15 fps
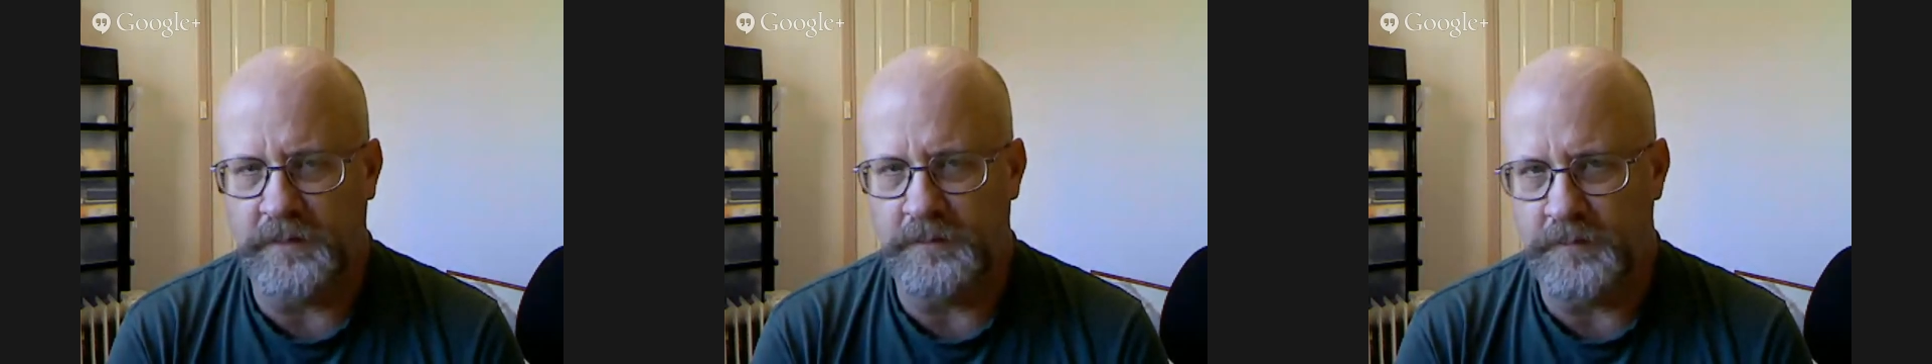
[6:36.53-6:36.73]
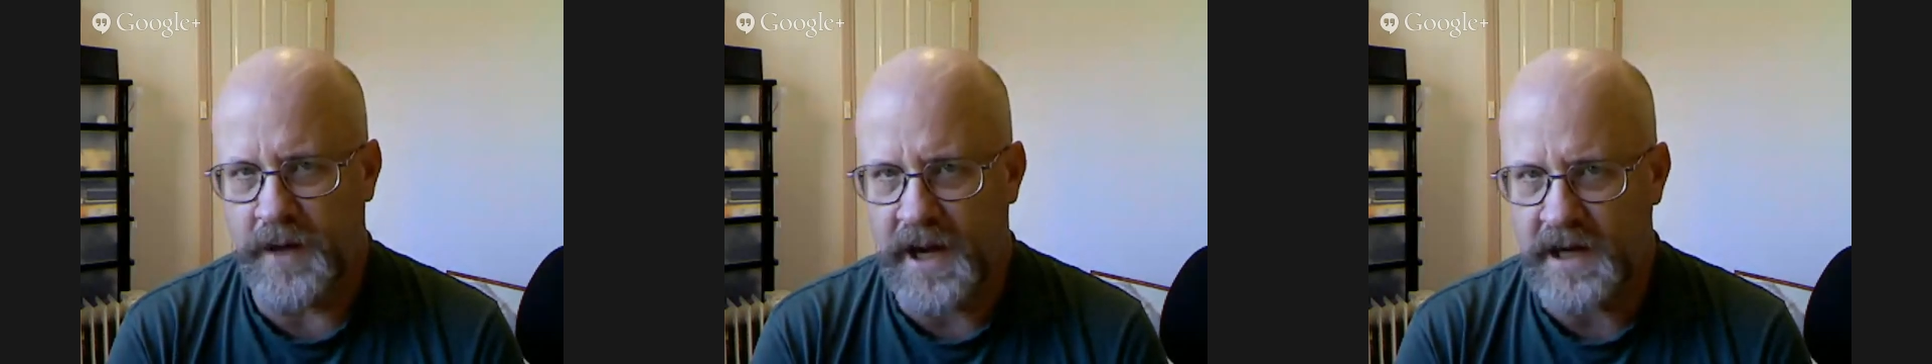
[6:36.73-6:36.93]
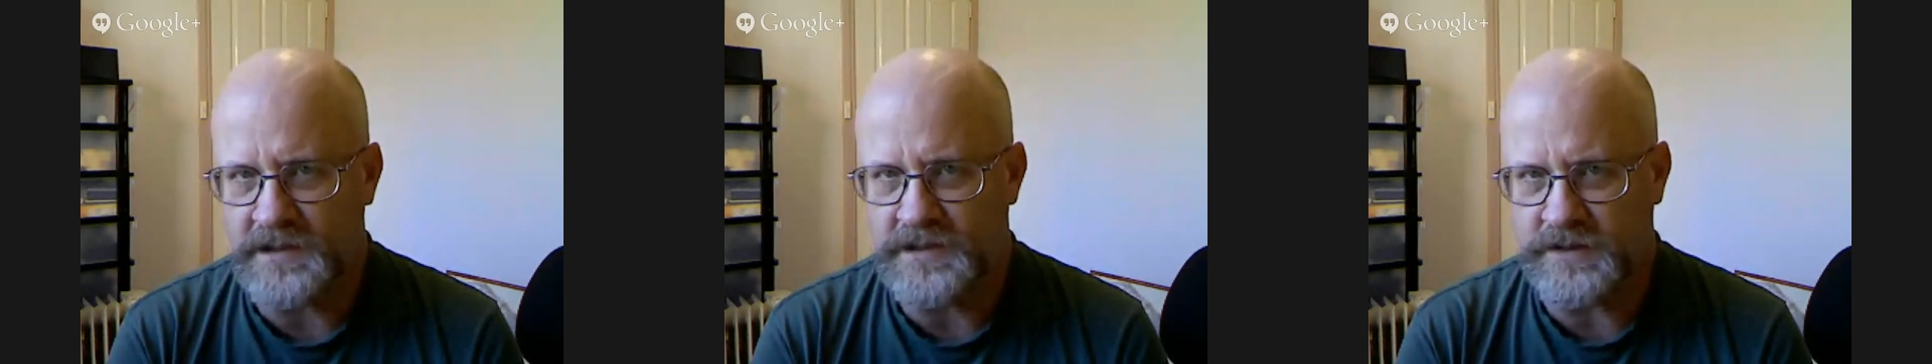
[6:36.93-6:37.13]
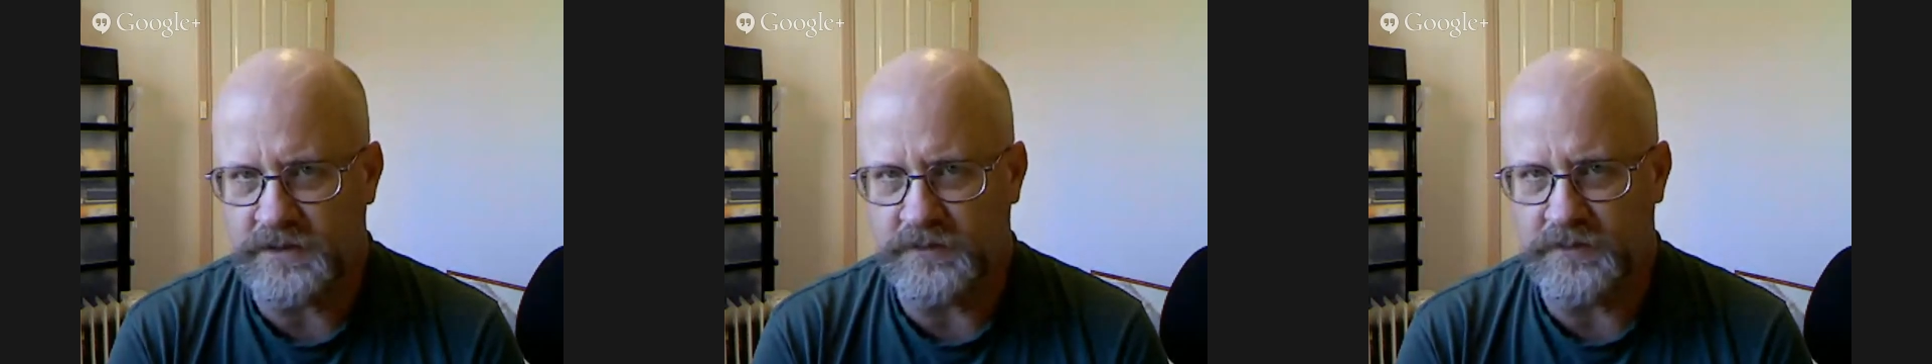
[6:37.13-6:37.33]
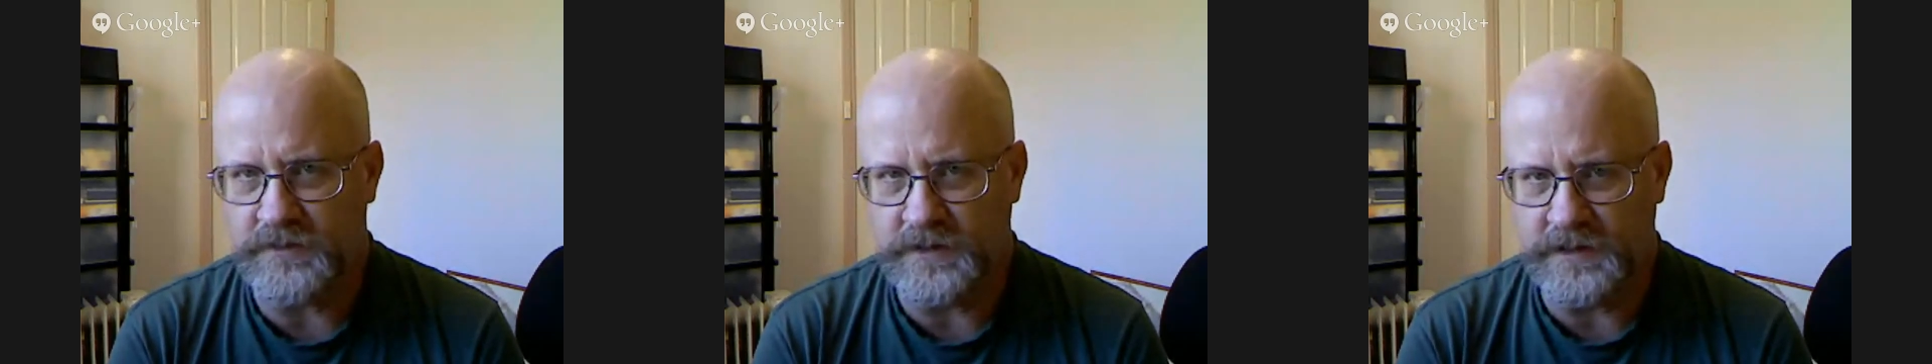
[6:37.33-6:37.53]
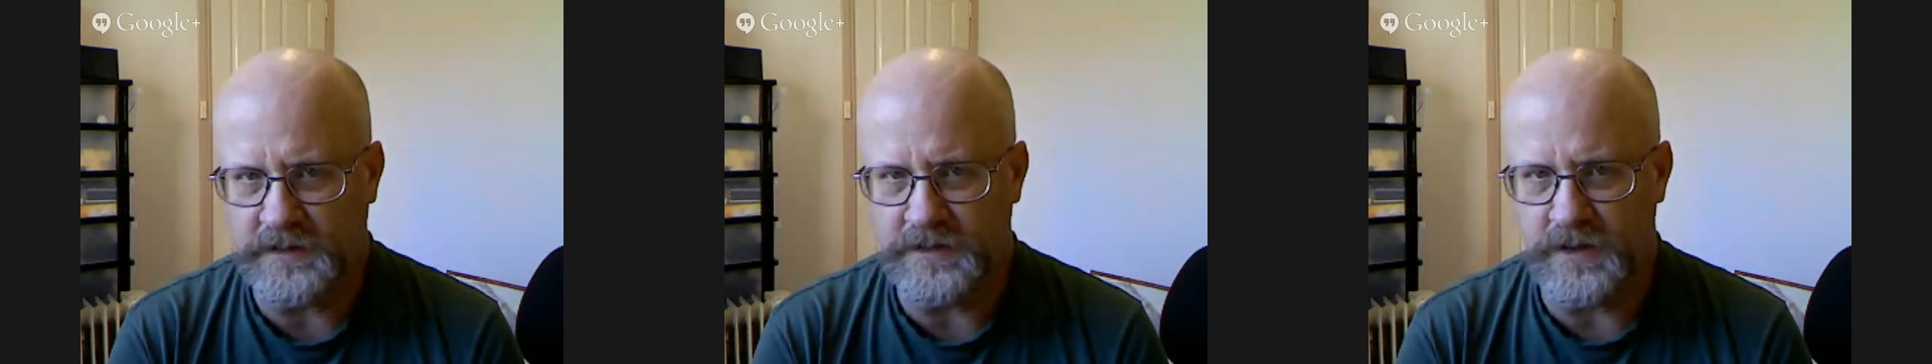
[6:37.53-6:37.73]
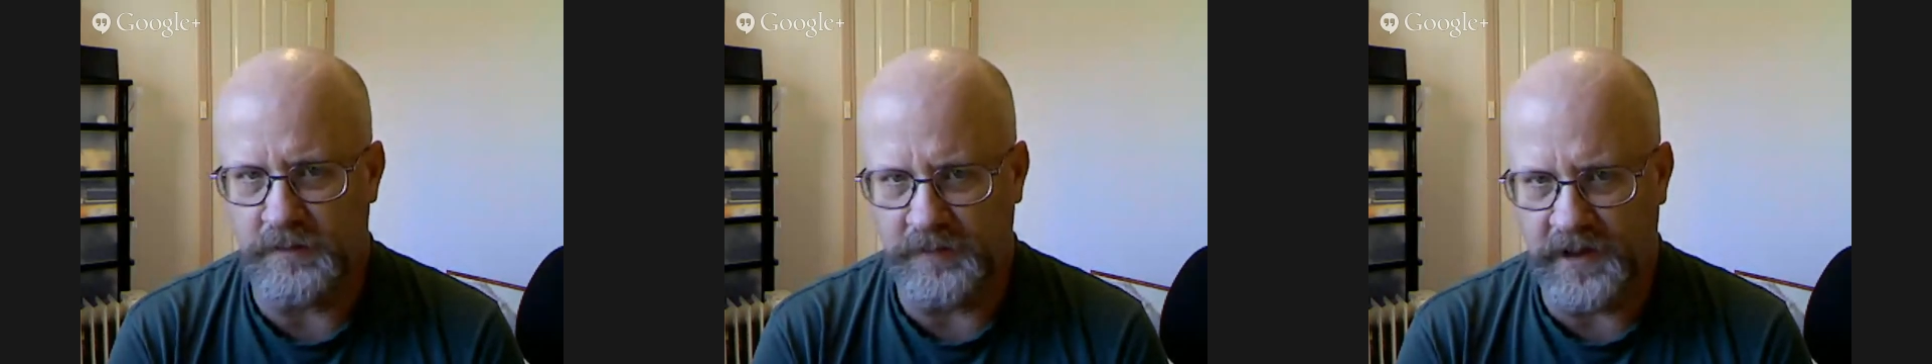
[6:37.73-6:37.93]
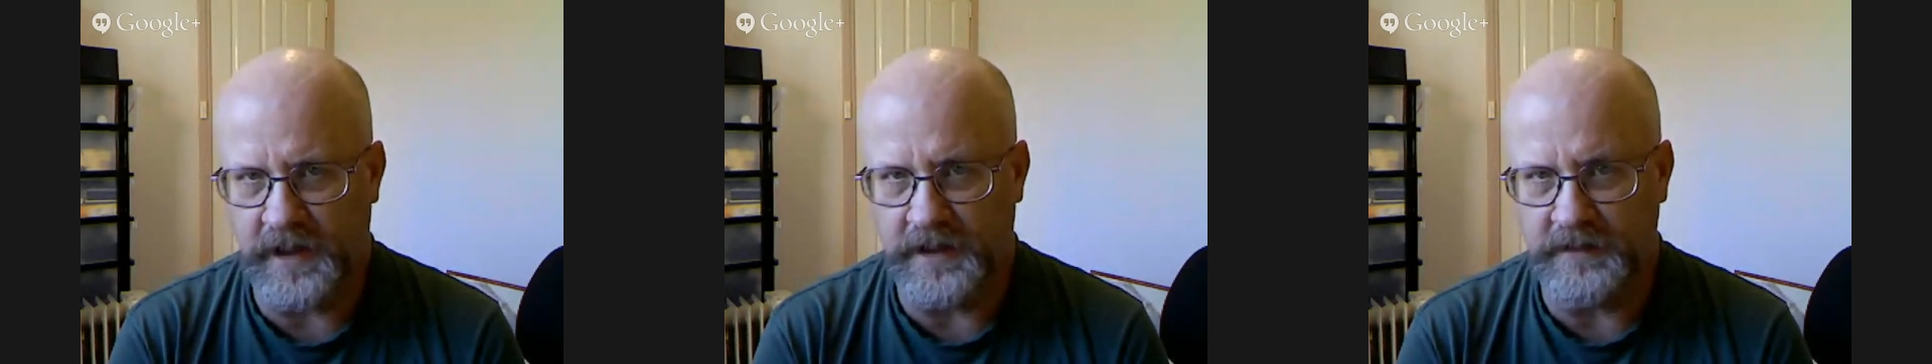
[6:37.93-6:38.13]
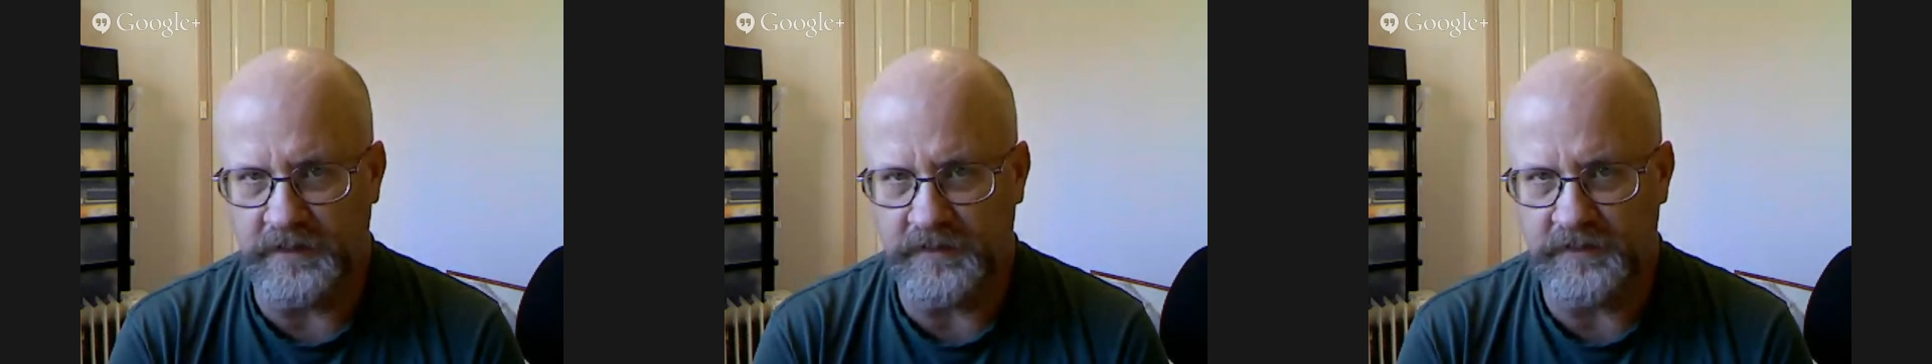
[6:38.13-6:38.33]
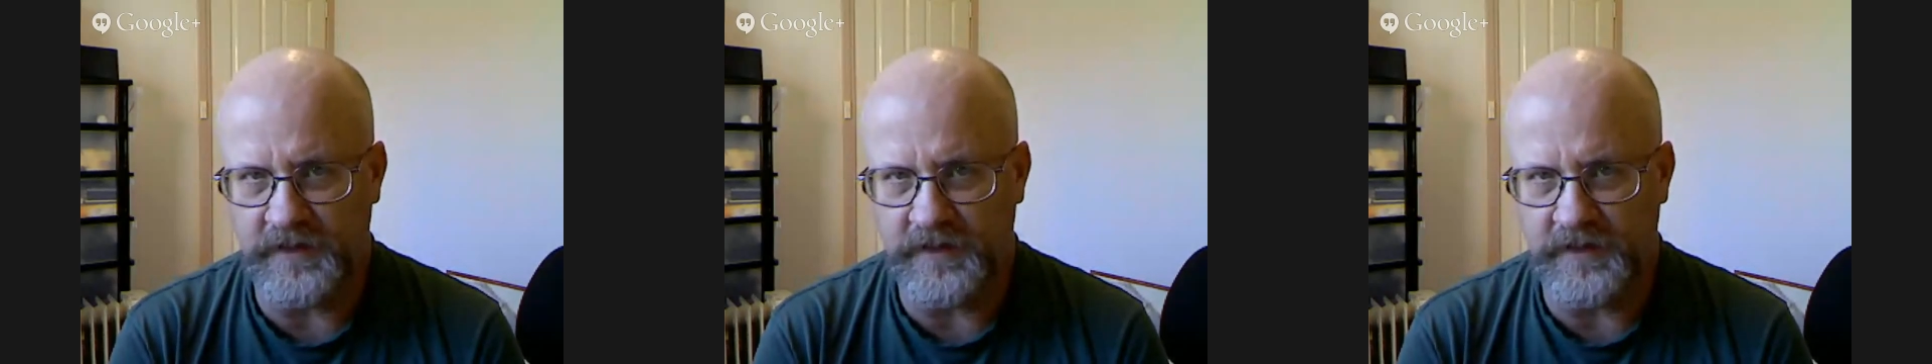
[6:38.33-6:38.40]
back to you at a nominated